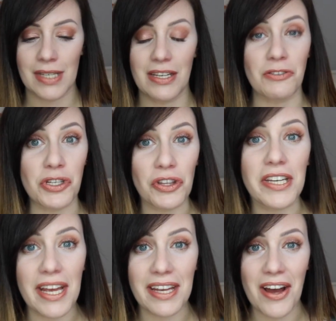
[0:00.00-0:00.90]
Now, to the
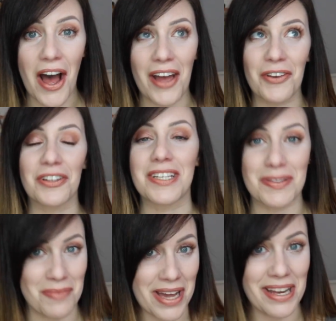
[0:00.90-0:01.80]
naked eye, or at least
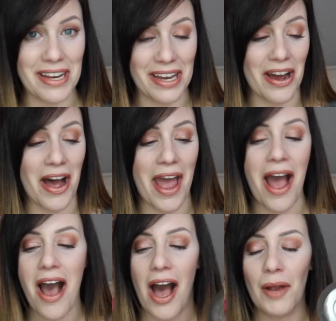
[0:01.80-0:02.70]
my naked eye,
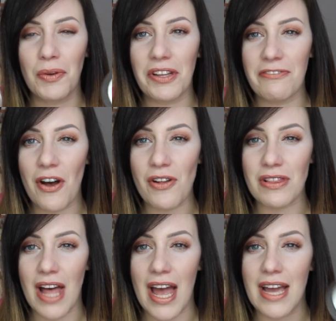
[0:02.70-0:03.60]
I really felt
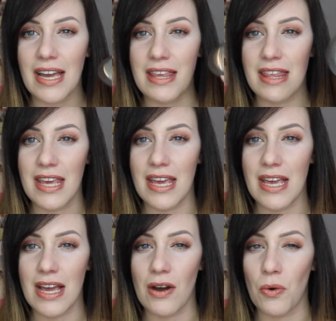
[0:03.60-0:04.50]
like
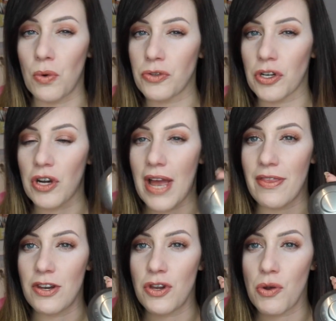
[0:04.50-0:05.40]
the older and
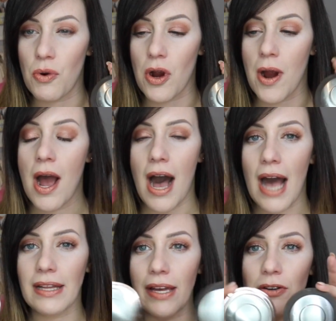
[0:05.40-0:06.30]
the newer
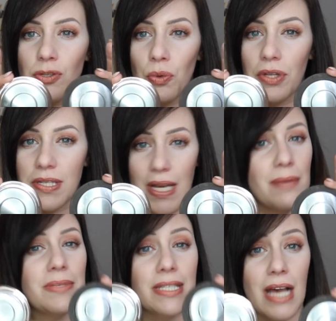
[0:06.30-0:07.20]
highlighters were the
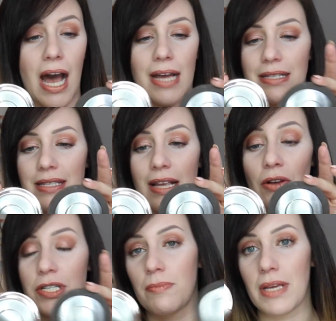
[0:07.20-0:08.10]
same size. They
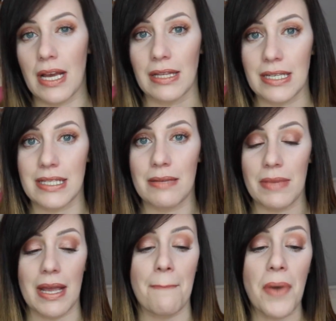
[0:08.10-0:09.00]
look to be, at least to
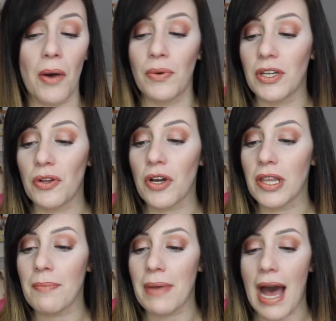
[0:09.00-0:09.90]
me. But when you look
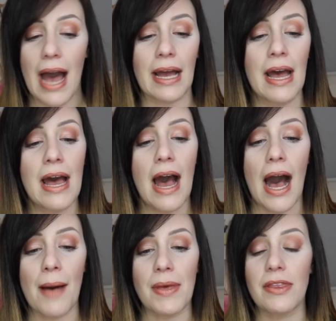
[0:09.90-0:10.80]
on the back,
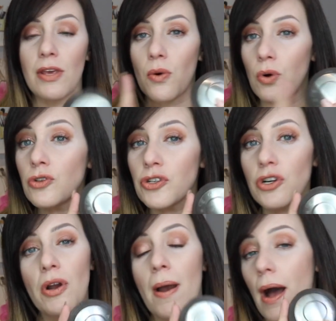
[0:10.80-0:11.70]
the
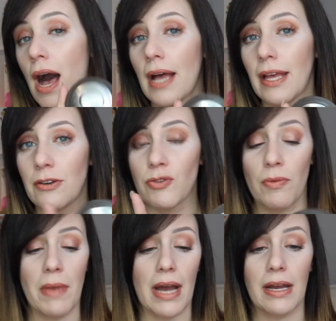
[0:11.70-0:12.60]
older highlighters
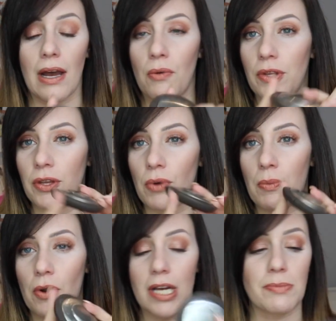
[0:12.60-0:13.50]
from Becca with the
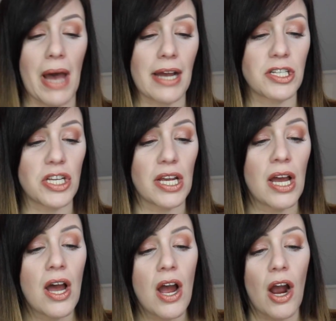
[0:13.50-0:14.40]
rubberized packaging
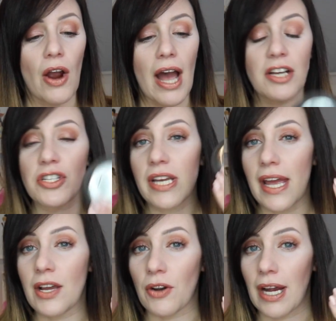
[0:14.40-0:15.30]
are actually
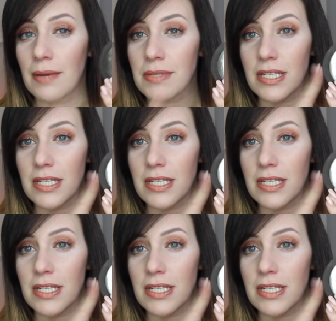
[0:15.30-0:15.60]
8 grams.